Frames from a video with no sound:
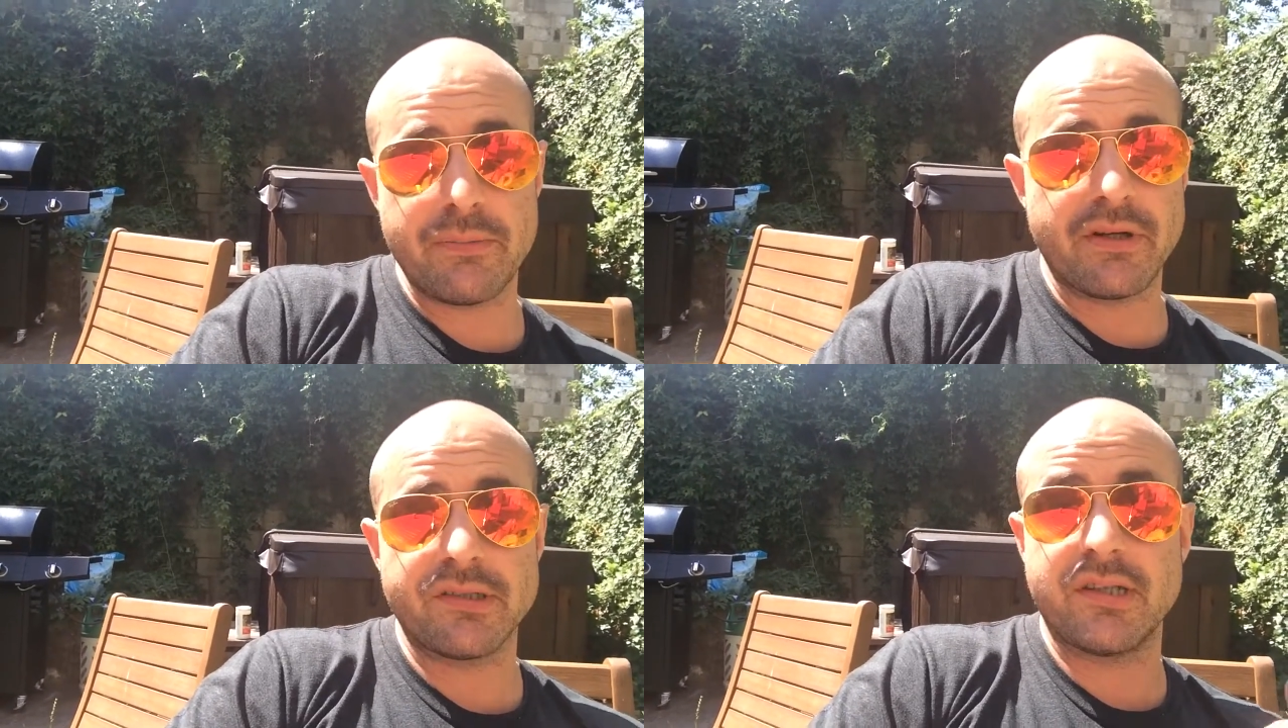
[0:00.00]

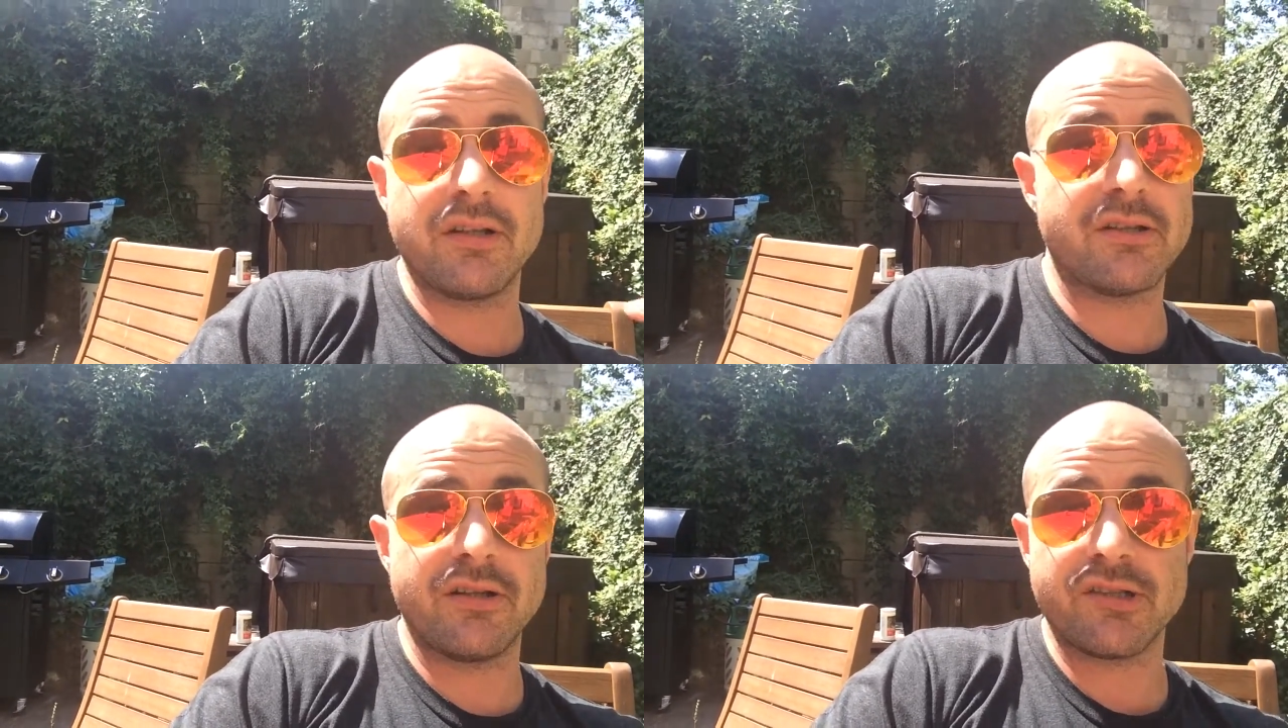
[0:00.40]
Because in
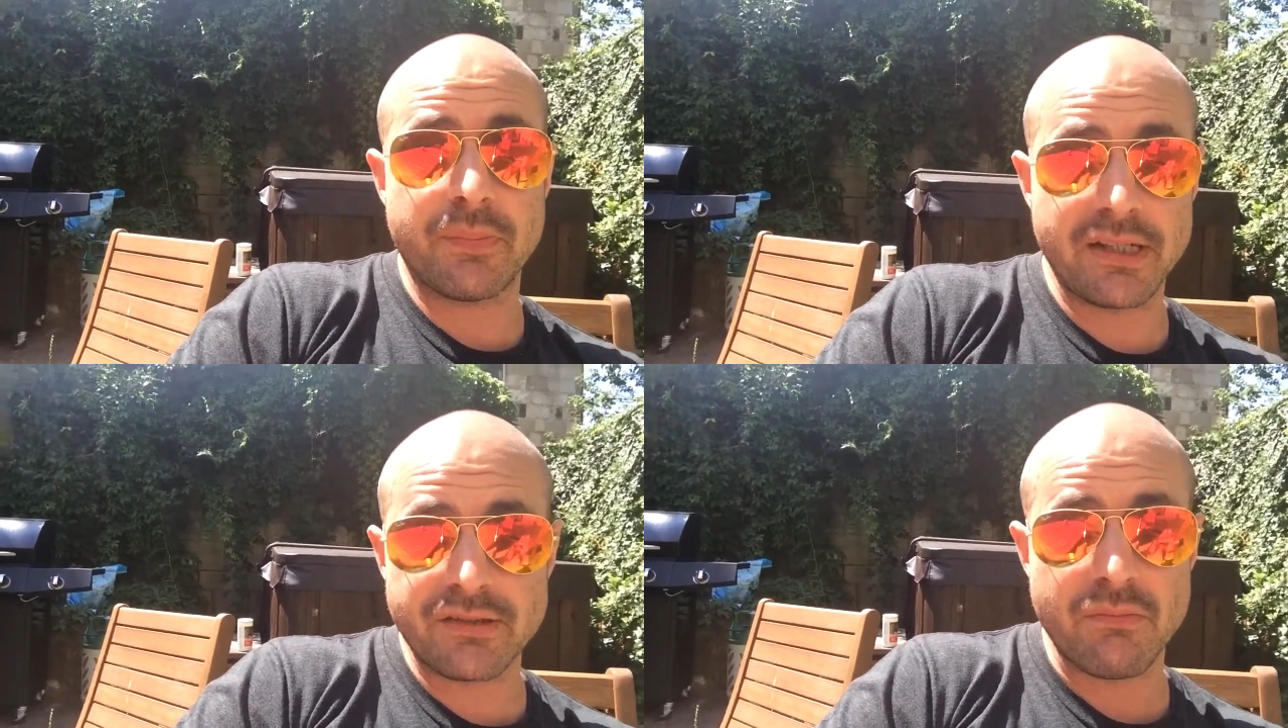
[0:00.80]
the
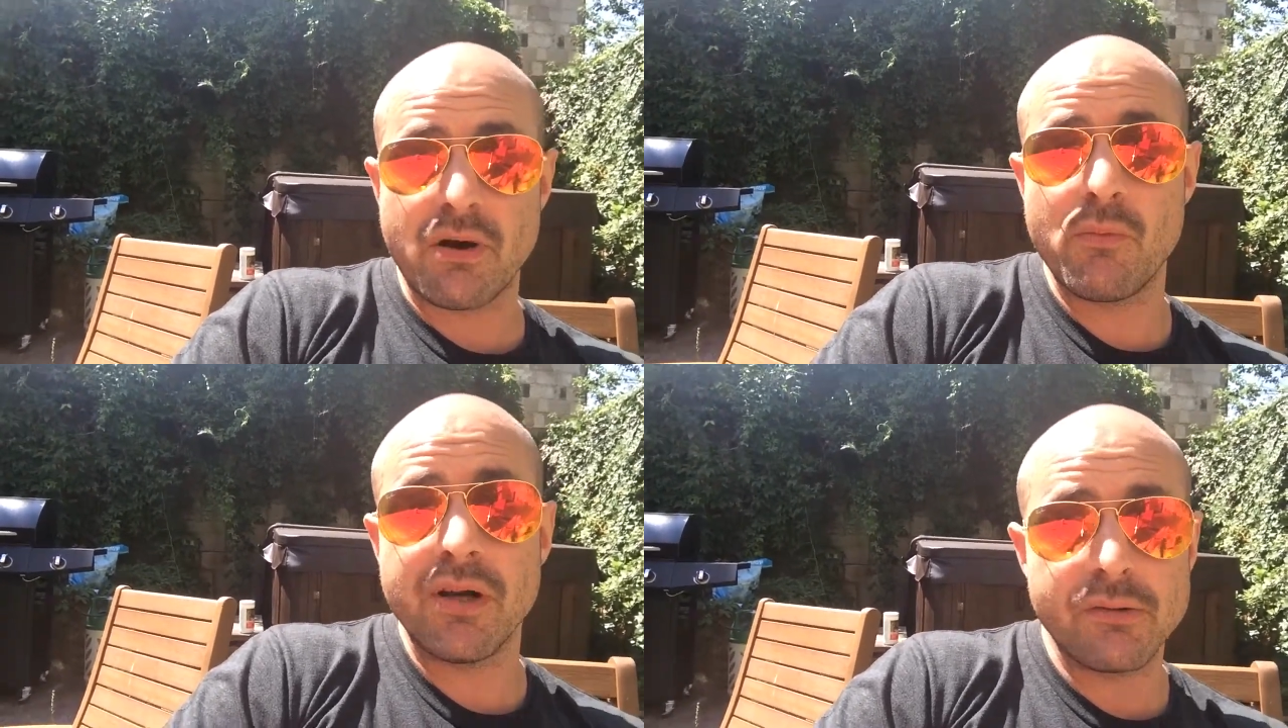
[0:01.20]
space that
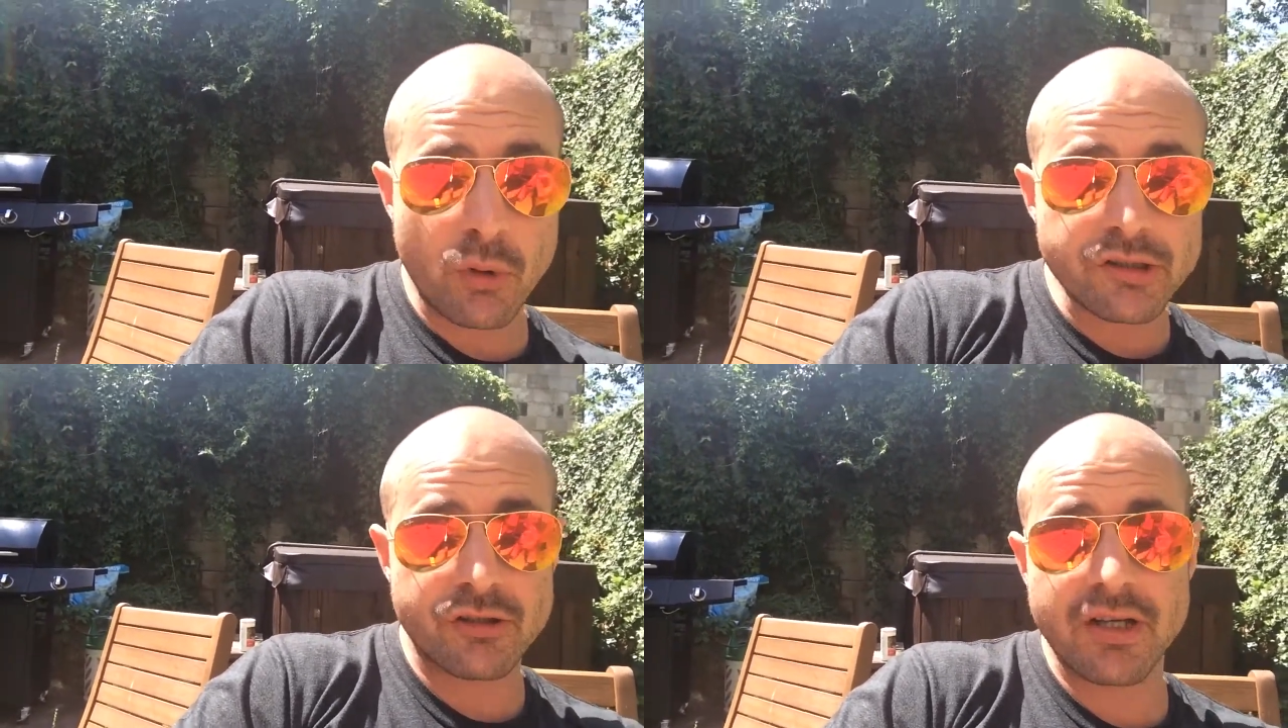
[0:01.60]
mum
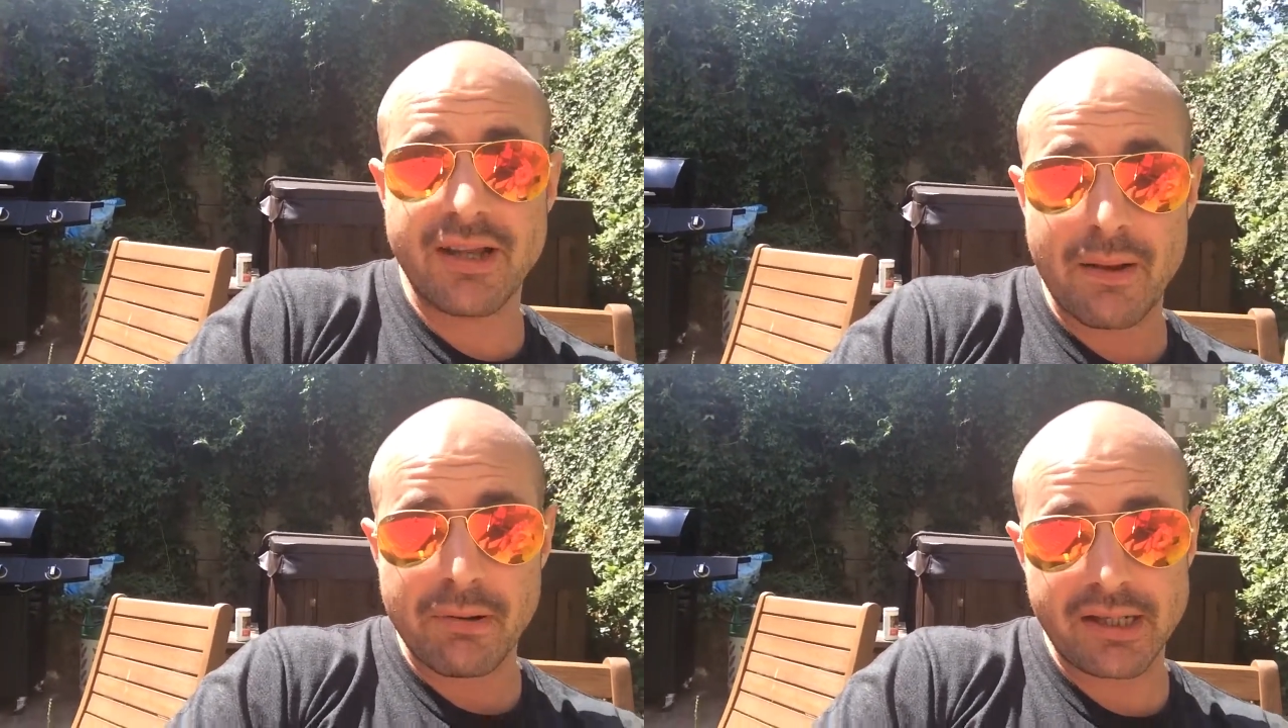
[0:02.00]
was in,
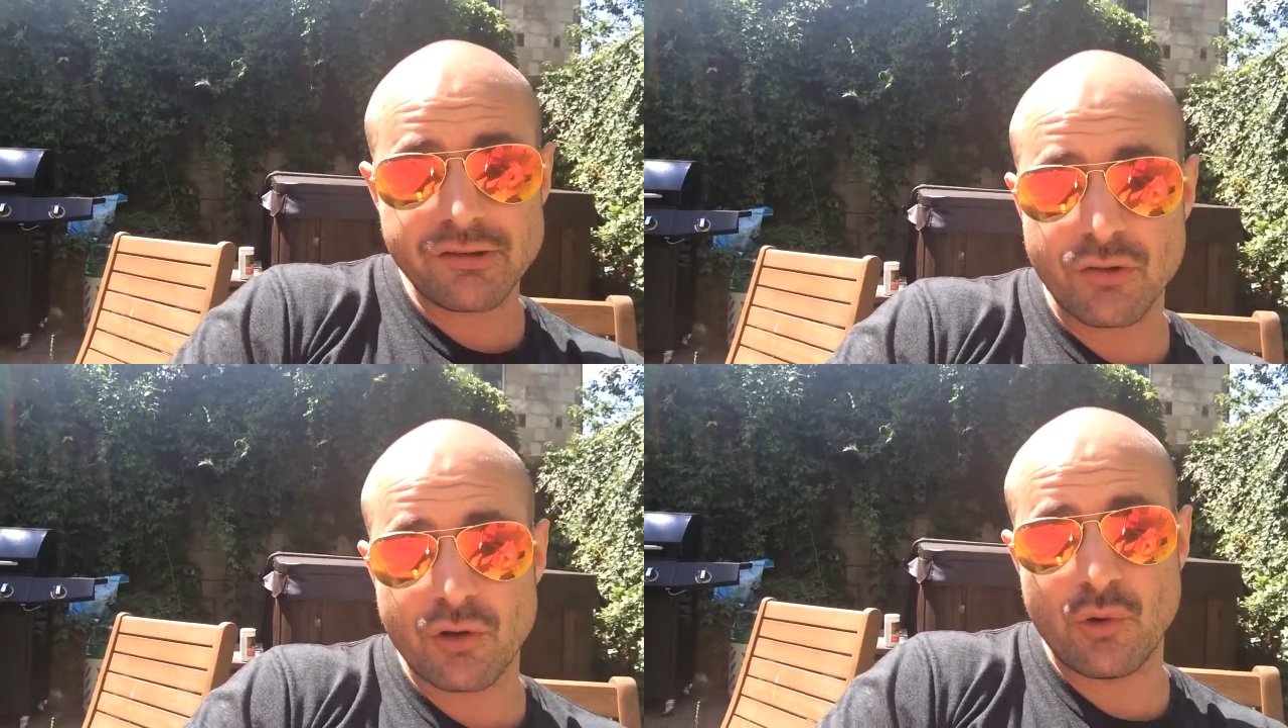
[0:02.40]
that
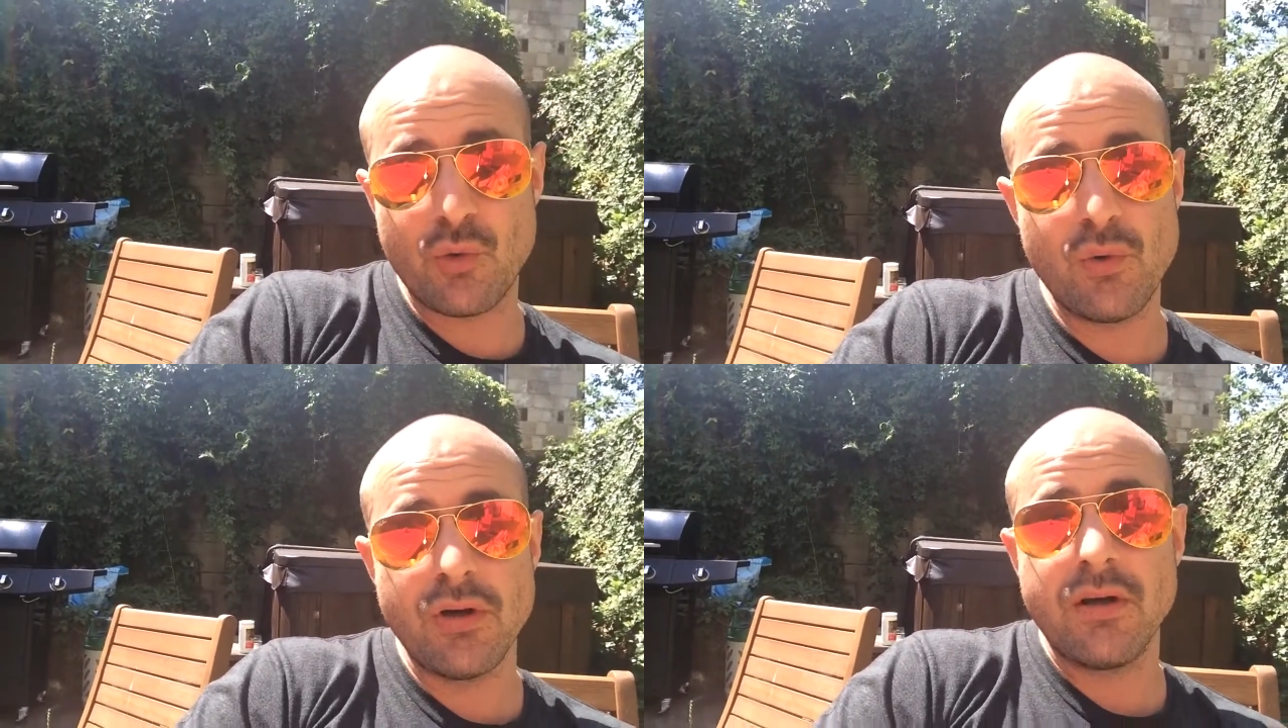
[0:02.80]
place on the
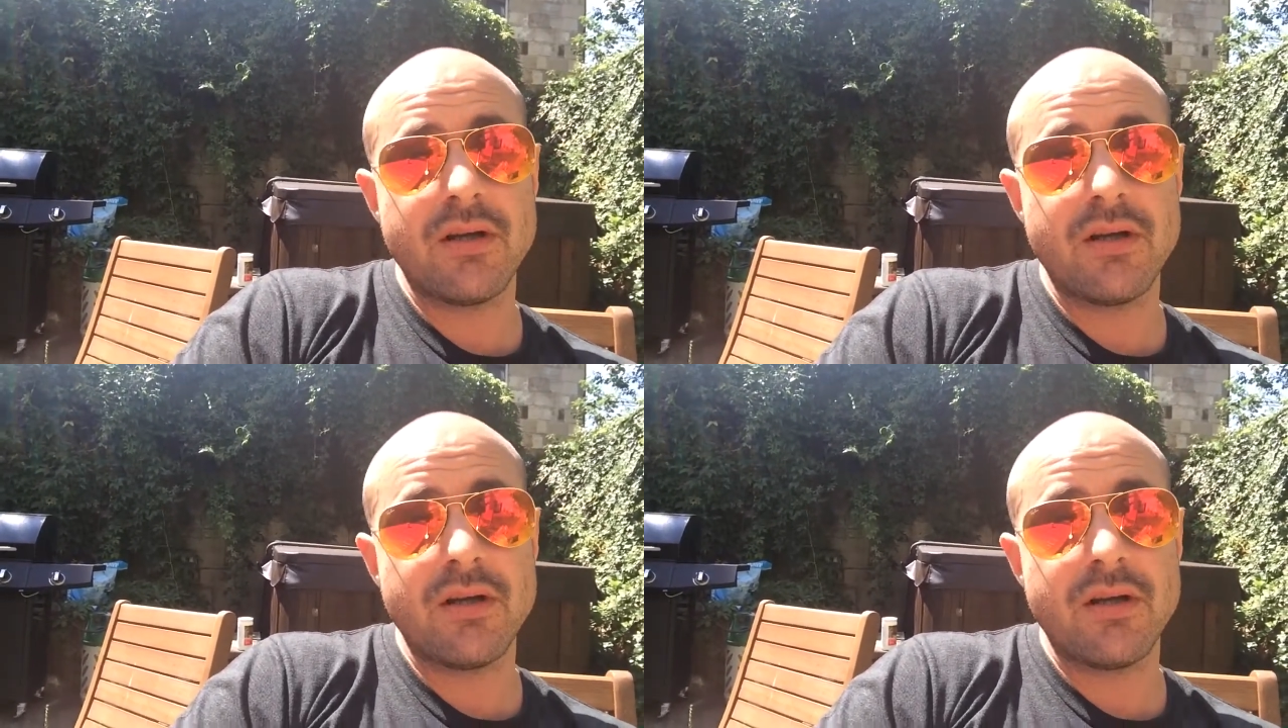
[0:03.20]
call,